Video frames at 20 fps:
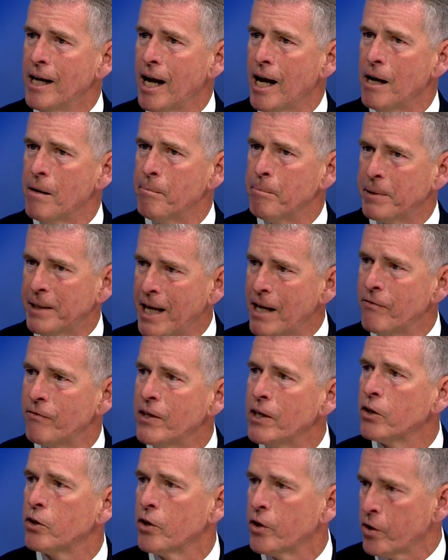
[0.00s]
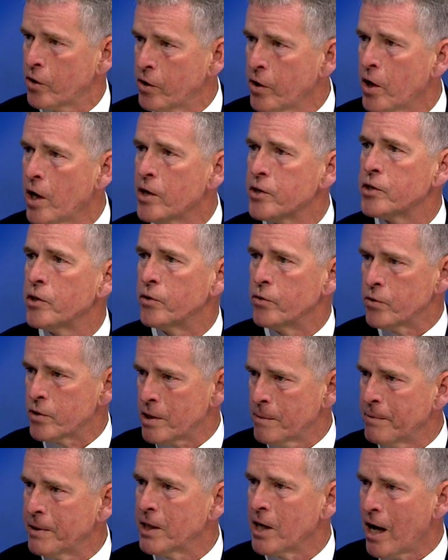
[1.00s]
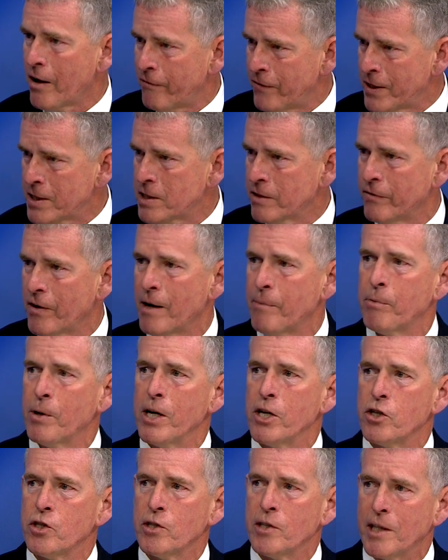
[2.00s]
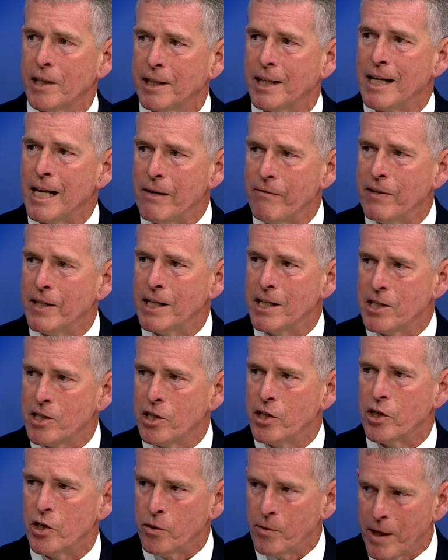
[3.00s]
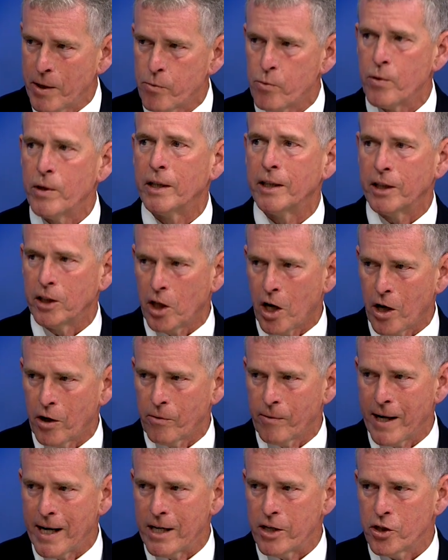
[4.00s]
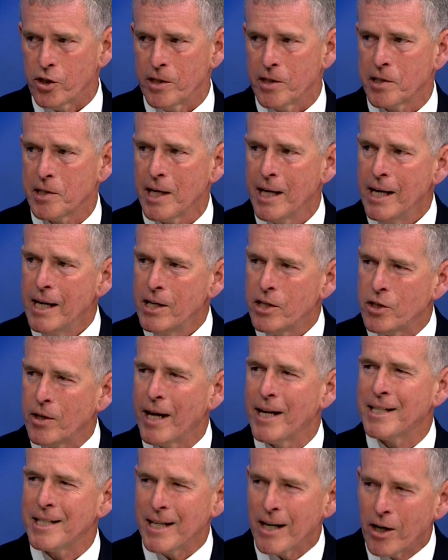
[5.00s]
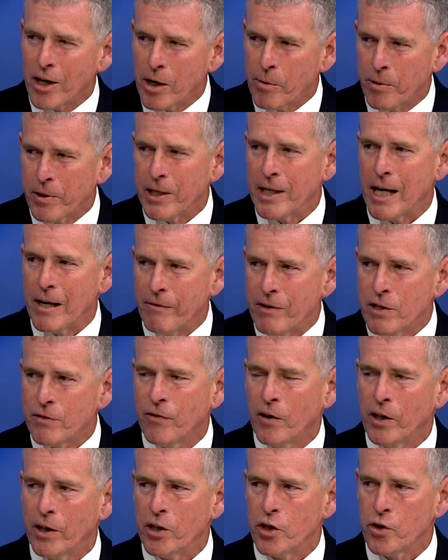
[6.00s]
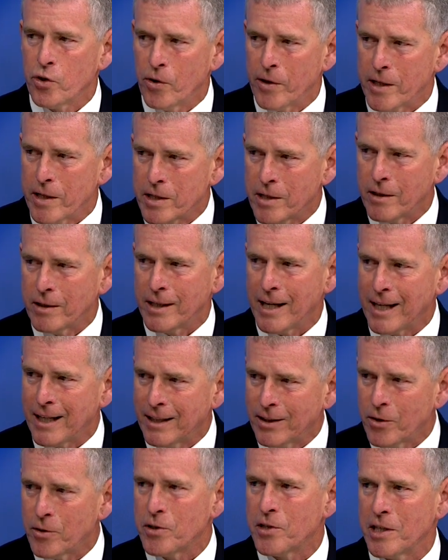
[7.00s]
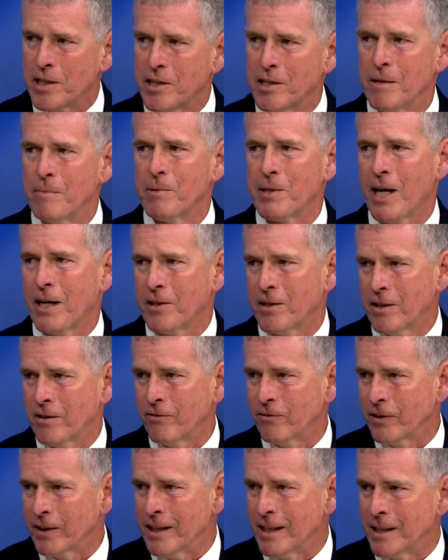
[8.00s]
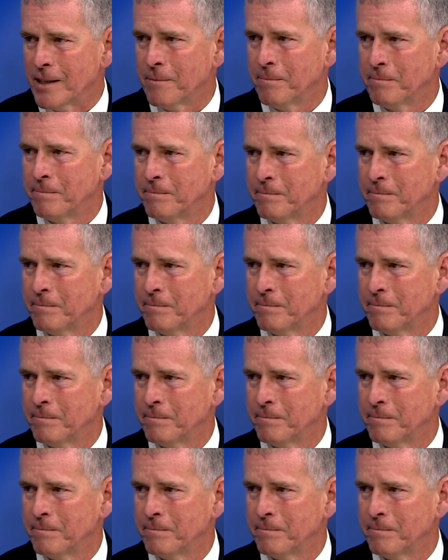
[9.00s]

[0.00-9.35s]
But that vehicle could also do some of the offensive operations that the Navy needs to do at really long ranges. So that's an area where the Navy's falling short, is in getting those systems out to the fleet.